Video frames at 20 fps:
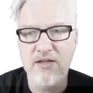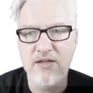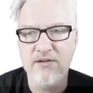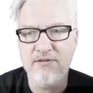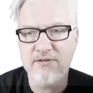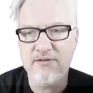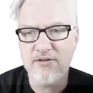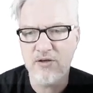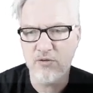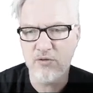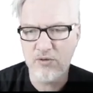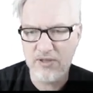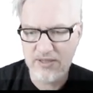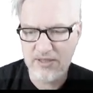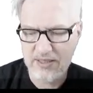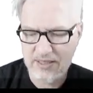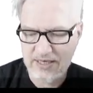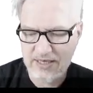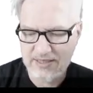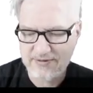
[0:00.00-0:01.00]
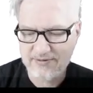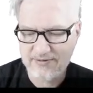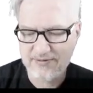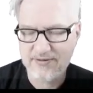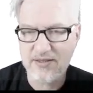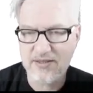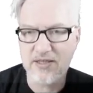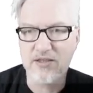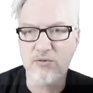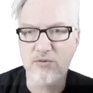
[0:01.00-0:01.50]
So let's
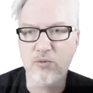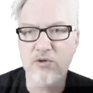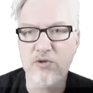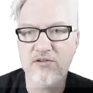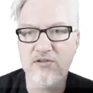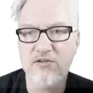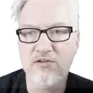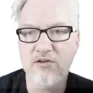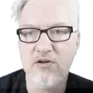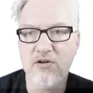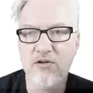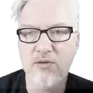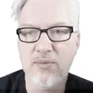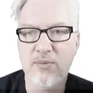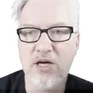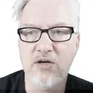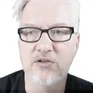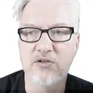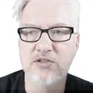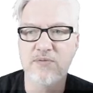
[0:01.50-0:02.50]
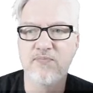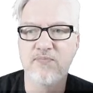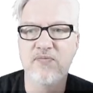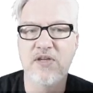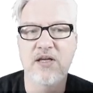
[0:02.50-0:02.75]
start. What's it all about?